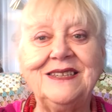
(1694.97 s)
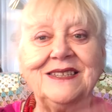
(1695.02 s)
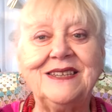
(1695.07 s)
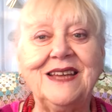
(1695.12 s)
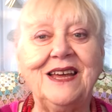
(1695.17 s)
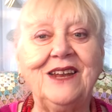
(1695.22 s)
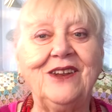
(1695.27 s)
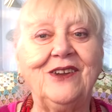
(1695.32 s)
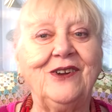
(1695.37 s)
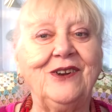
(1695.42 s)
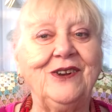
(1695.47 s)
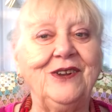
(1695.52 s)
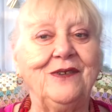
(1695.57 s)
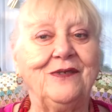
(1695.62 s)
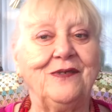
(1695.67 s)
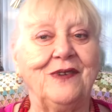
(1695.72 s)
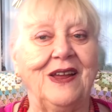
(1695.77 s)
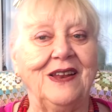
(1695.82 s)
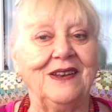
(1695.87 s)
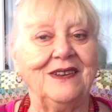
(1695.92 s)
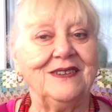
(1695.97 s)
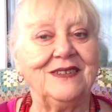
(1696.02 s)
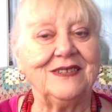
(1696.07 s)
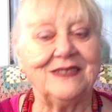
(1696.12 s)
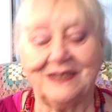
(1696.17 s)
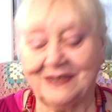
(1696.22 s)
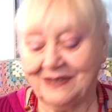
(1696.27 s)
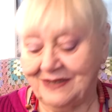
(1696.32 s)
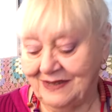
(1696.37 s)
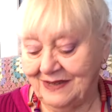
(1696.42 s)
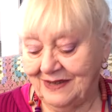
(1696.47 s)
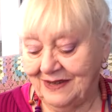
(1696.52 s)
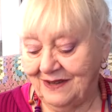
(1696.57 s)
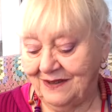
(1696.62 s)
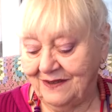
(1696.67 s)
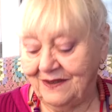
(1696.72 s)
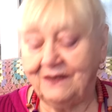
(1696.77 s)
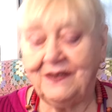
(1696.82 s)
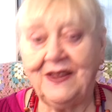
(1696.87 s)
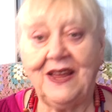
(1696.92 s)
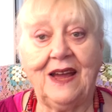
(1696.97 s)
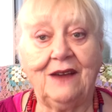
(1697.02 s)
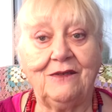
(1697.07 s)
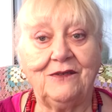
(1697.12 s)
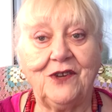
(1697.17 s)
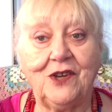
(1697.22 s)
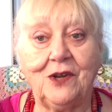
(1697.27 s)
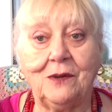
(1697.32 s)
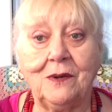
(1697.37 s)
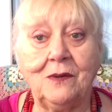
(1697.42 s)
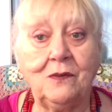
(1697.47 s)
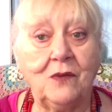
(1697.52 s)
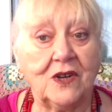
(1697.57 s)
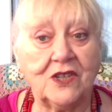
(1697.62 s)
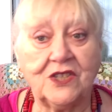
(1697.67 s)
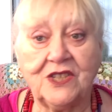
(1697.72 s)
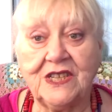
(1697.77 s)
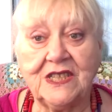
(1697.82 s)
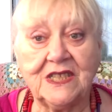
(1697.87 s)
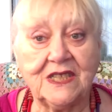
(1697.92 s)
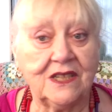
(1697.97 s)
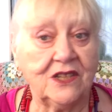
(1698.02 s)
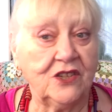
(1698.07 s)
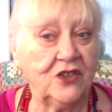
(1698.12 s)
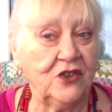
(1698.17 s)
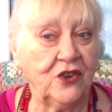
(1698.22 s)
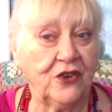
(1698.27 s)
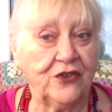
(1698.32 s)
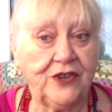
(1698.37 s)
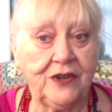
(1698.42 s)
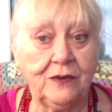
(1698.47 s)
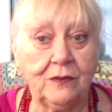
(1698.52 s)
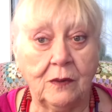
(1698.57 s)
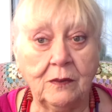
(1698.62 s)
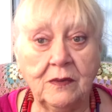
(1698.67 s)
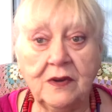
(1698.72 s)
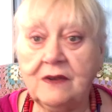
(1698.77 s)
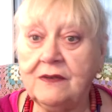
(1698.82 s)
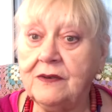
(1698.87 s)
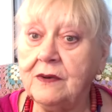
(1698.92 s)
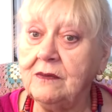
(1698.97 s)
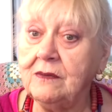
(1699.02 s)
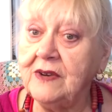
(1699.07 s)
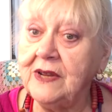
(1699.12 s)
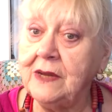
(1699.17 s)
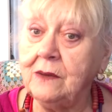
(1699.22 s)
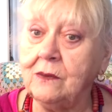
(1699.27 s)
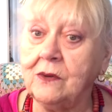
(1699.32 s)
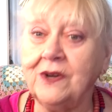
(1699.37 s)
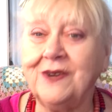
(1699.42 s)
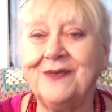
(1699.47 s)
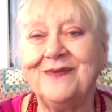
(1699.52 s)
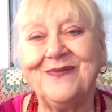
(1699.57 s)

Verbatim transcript: tell all your friends that they have to come and watch this nutty woman from Fleetwood.